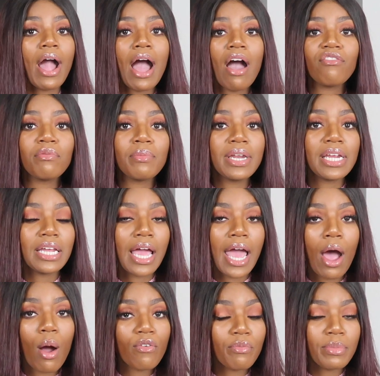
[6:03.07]
however
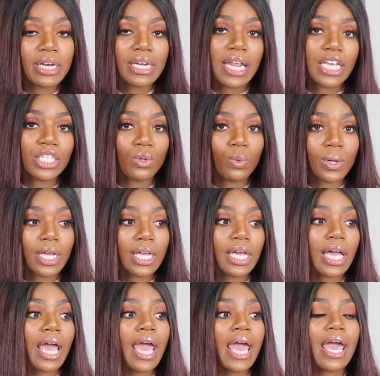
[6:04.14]
many days a
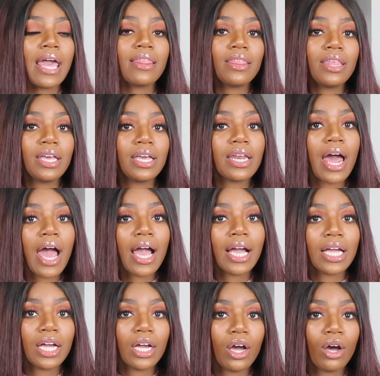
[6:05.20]
week. And then I
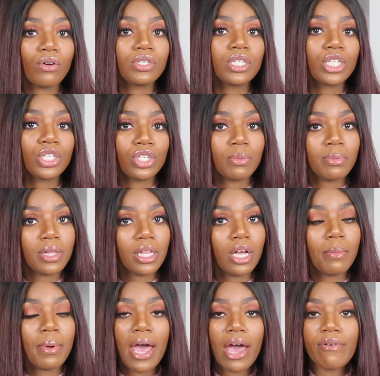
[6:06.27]
can go to the strip
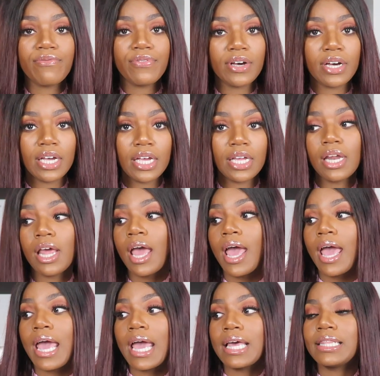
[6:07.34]
club, have fun,
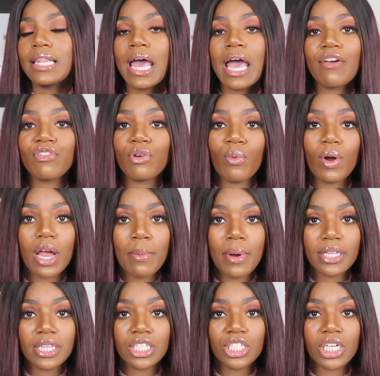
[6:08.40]
and not have to worry
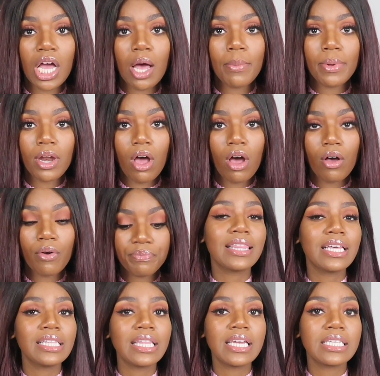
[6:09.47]
about this job at all. I
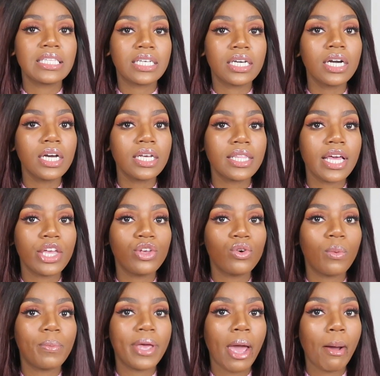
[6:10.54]
think that it's good that
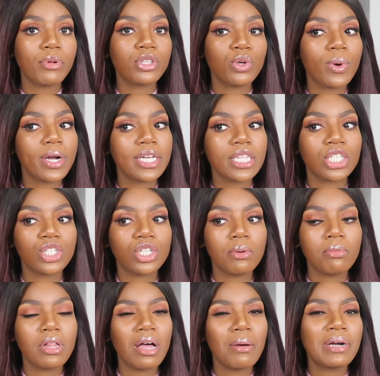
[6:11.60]
you'll be able to work at the
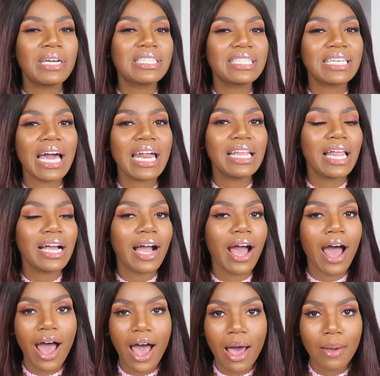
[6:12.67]
strip club, because it's kind of like a
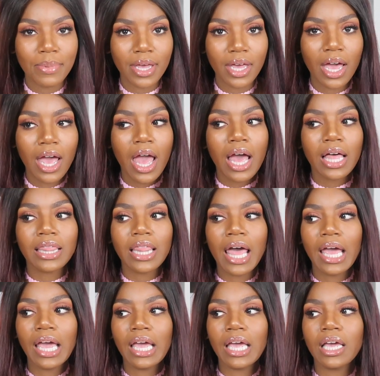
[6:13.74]
hobby.
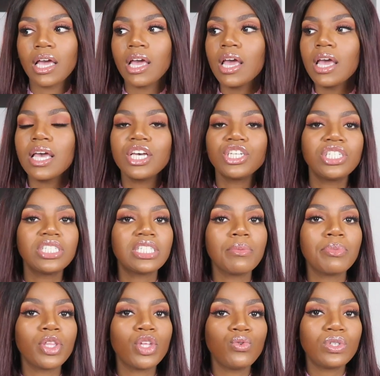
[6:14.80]
Like, it's just
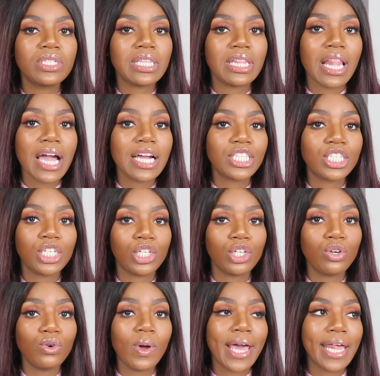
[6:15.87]
something you just like to
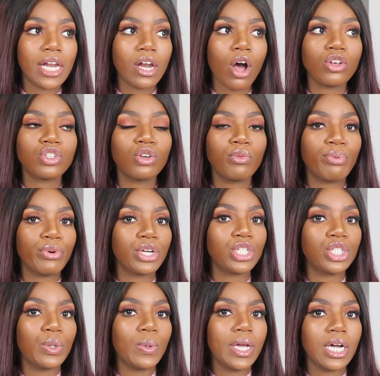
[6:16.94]
do, and it also
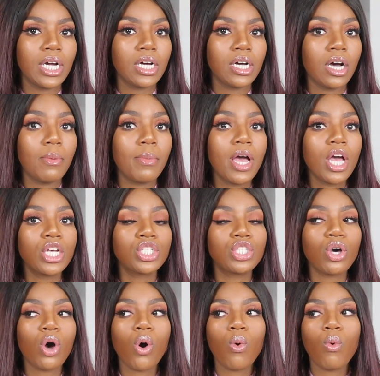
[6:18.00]
brings you income.
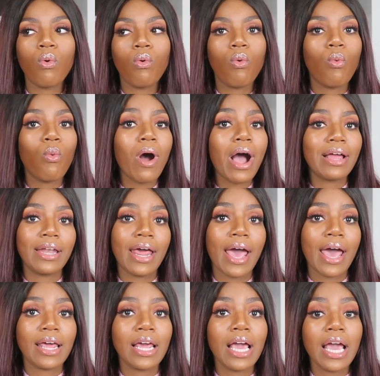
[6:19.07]
So why
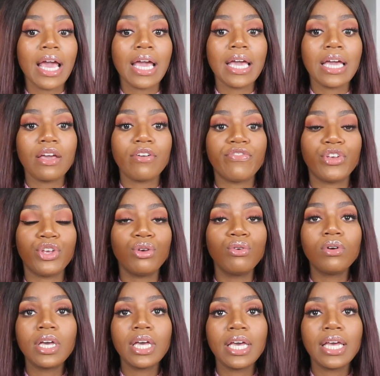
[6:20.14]
not? If
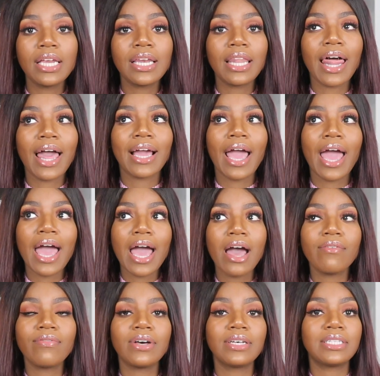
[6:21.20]
you can like
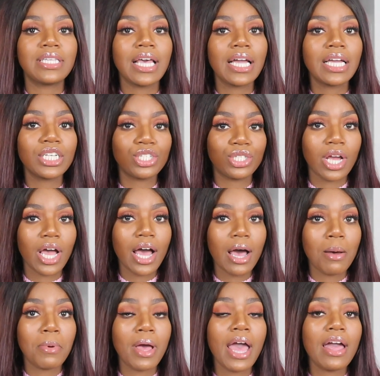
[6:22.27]
have a second
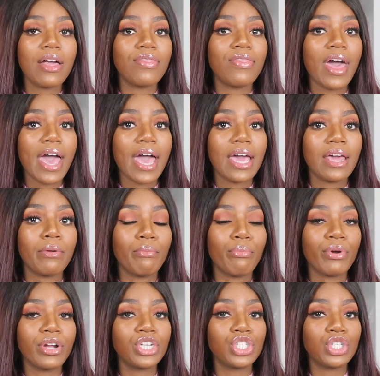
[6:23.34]
job that
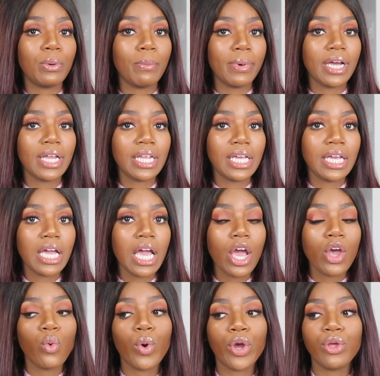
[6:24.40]
brings you money,
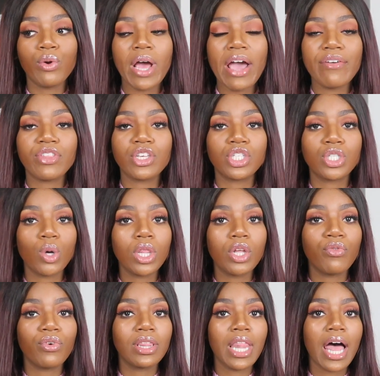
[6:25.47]
where you don't have to
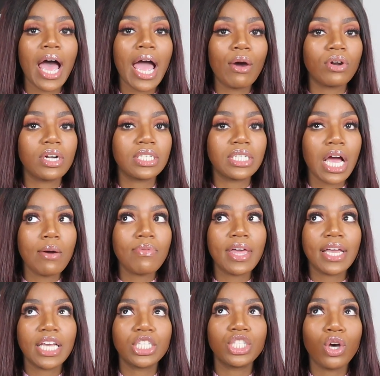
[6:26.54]
solely rely on a job
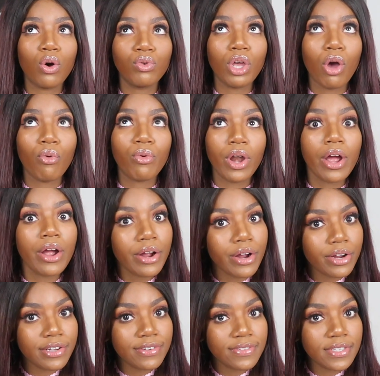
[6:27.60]
that gets on your
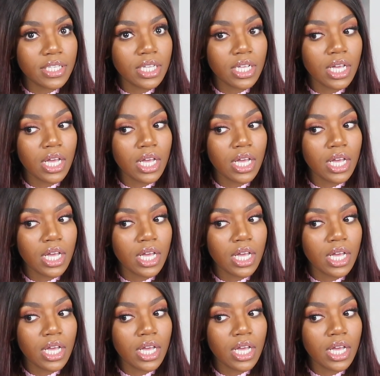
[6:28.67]
nerves,